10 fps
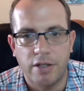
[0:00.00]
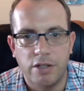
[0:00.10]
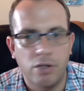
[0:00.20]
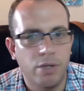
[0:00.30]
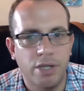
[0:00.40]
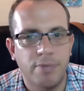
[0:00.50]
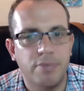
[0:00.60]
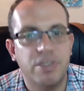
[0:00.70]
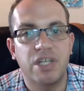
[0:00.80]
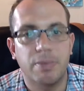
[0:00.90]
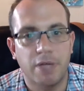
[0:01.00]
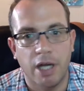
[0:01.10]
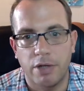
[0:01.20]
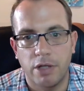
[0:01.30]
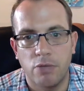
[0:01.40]
You don't want them to skip
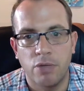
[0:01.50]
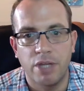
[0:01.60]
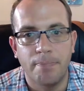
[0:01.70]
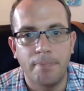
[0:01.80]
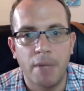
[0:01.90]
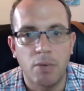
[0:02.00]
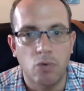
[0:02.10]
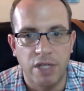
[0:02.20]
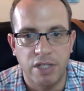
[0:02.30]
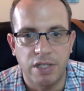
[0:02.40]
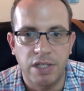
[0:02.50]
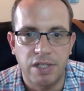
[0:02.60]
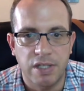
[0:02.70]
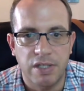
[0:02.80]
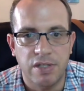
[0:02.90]
counting. You want them memorizing these
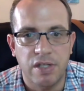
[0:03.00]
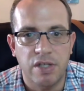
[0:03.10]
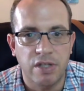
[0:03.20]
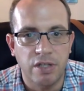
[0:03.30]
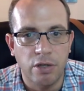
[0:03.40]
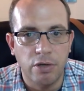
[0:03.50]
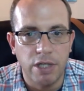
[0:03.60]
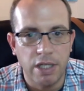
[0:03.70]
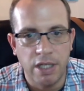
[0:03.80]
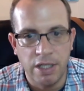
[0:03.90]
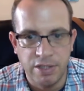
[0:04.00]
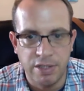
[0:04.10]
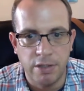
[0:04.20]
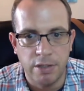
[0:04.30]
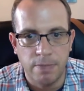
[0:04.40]
things so they know it instantly.